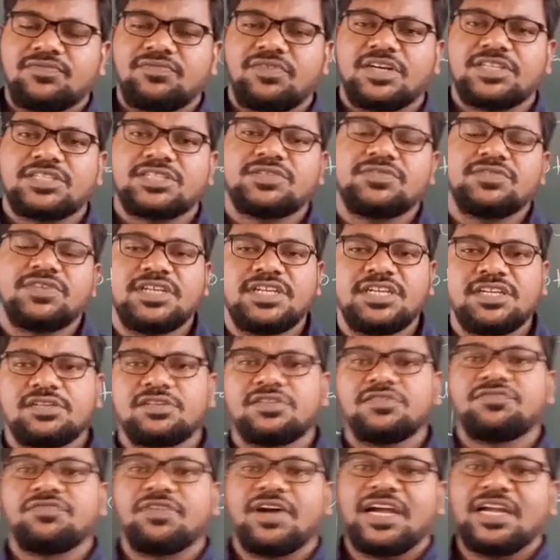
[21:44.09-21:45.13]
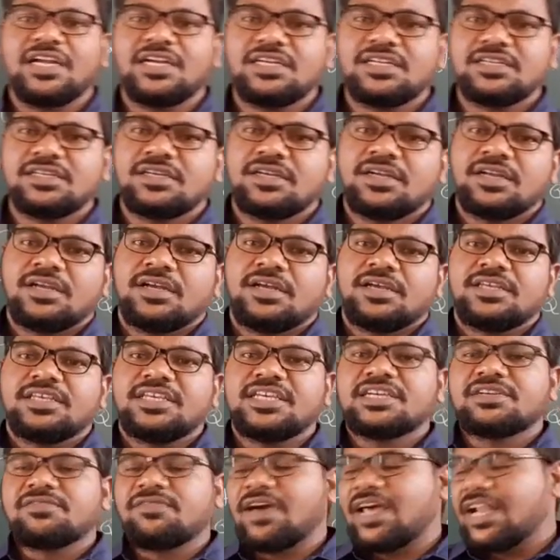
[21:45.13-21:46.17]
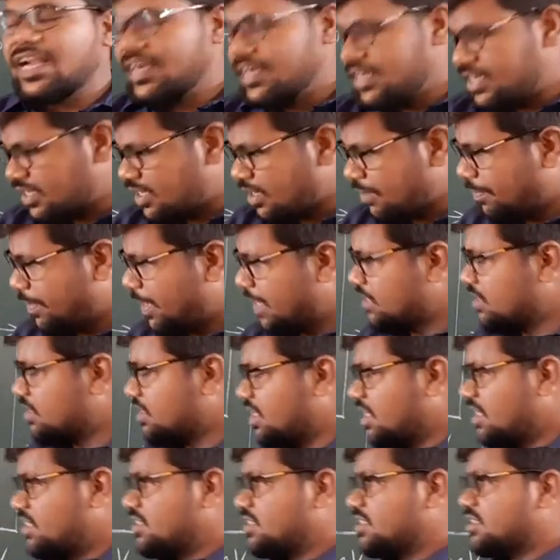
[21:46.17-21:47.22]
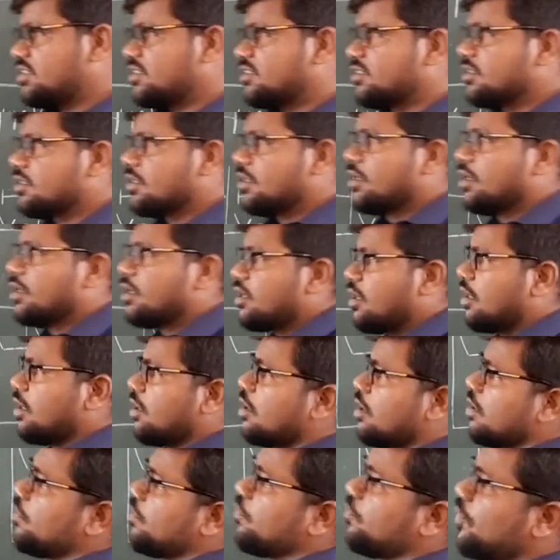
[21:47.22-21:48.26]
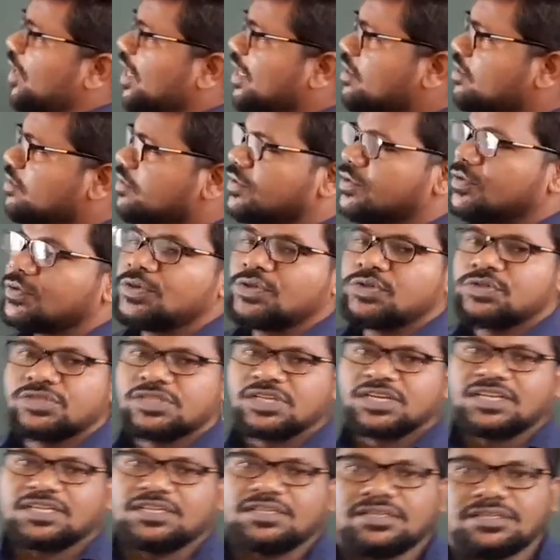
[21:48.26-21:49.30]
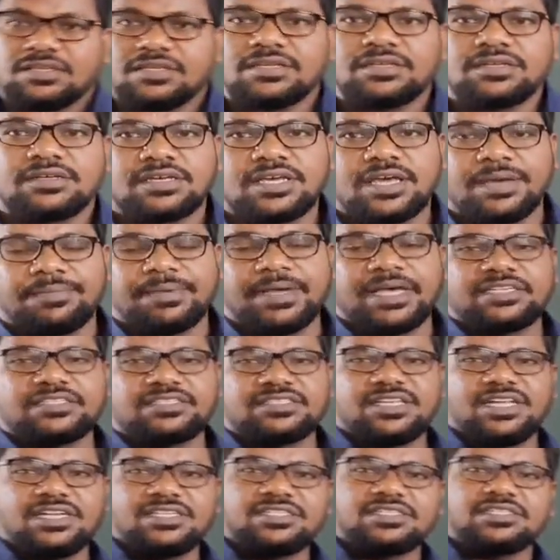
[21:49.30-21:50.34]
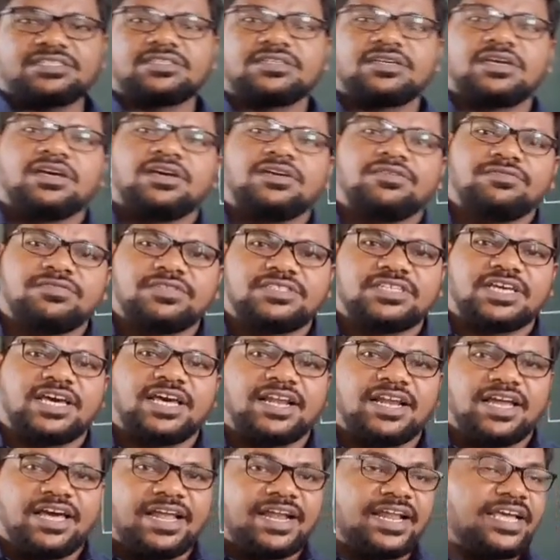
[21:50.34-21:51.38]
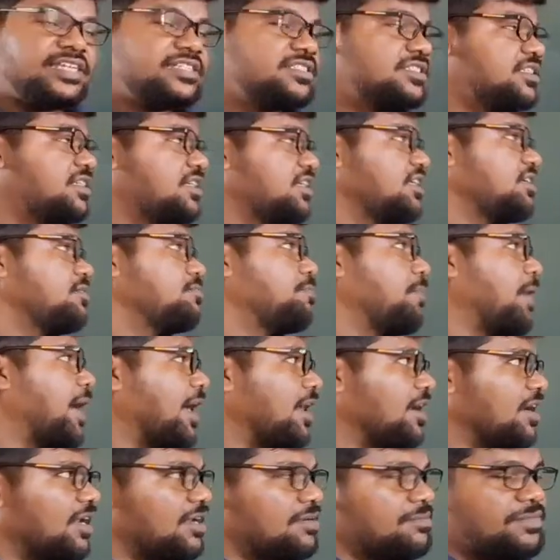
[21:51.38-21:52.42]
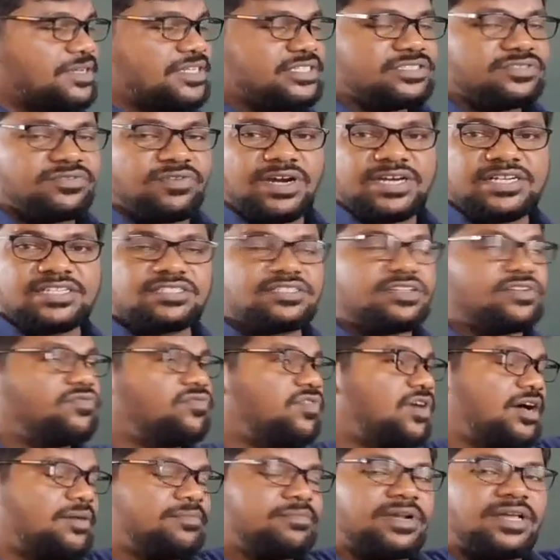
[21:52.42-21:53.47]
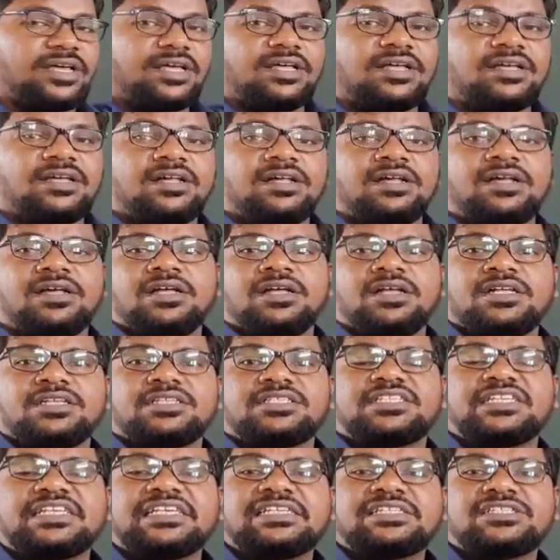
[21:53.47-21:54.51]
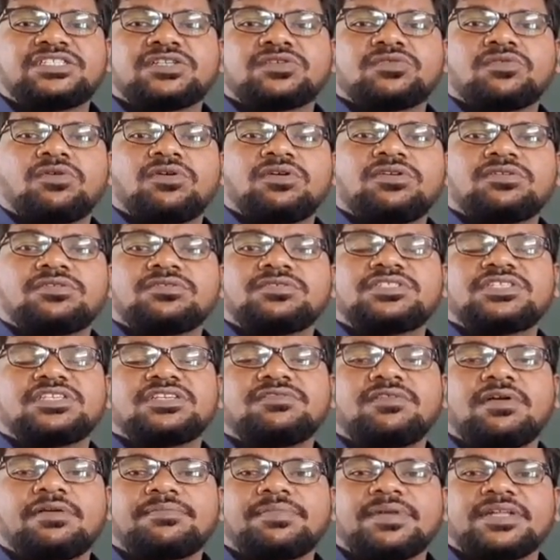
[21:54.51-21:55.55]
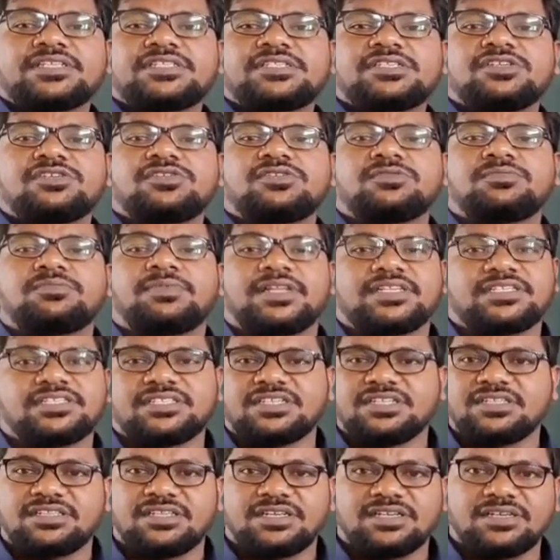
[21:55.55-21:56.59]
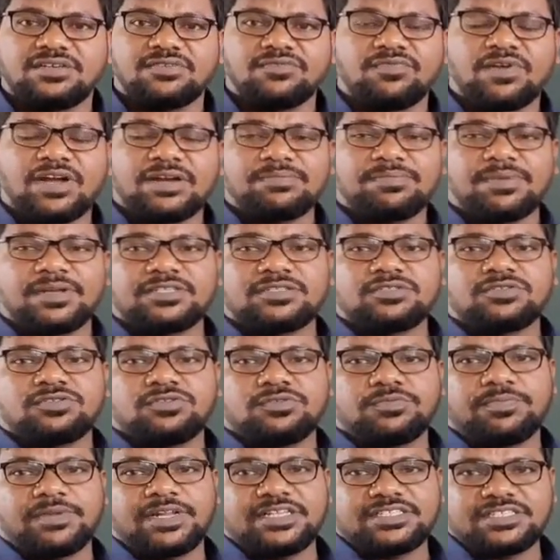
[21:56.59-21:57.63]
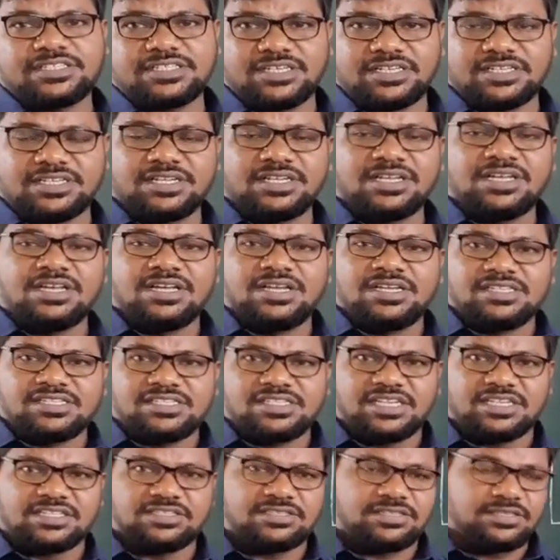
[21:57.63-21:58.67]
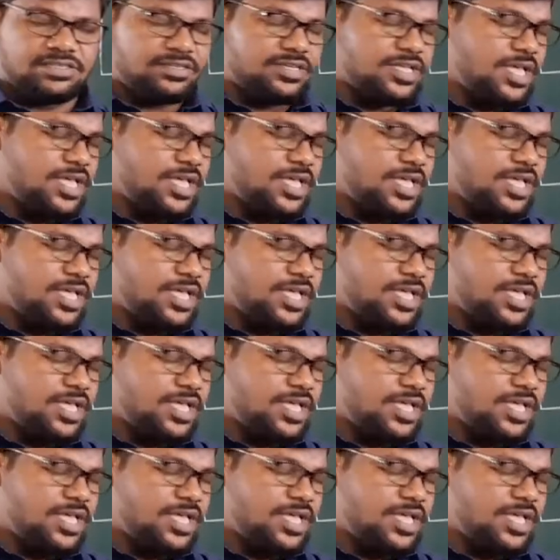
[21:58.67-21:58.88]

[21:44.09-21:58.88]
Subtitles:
First we need to find equivalent capacitance. 1, 2, 3 capacitors which are arranged in parallel means what is the formula? C is equal to C1 plus C2 plus C3. 1 plus 2 plus 3, 6.